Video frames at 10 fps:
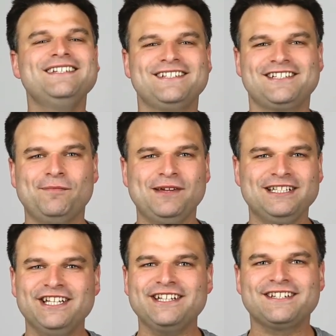isn't
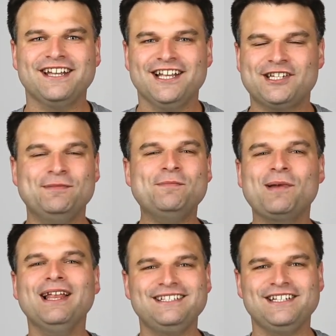something just to
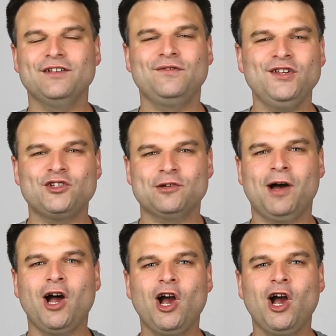be placed in the future,